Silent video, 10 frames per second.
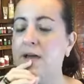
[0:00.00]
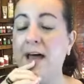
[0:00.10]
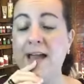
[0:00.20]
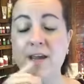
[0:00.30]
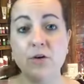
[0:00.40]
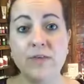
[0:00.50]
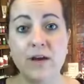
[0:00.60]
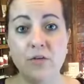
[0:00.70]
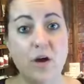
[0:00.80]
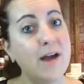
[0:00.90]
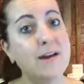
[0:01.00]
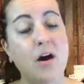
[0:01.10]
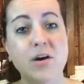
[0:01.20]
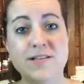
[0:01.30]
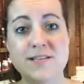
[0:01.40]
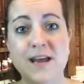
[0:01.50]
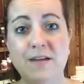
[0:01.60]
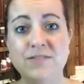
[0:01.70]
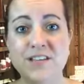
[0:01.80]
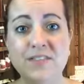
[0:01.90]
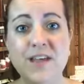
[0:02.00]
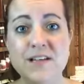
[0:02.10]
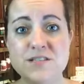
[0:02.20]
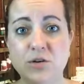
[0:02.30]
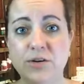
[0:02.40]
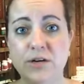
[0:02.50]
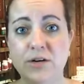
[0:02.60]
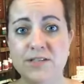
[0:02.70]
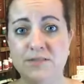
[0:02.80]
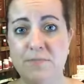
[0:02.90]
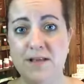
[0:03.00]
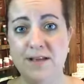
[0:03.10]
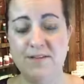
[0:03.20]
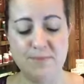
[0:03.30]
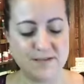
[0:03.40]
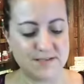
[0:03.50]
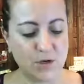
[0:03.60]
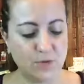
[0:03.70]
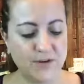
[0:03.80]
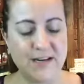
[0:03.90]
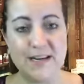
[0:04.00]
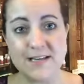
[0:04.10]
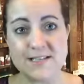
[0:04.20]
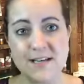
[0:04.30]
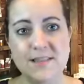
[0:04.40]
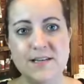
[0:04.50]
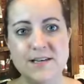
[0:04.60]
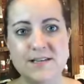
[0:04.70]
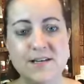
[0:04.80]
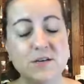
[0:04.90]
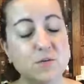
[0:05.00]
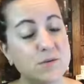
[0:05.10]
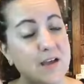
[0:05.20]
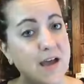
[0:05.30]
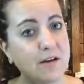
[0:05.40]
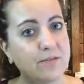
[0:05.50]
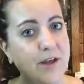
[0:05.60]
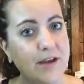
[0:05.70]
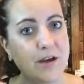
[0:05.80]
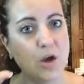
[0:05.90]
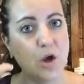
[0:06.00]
I hear that a lot, and honestly, I've said that in certain areas of my life myself, and he said this, and this was kind of like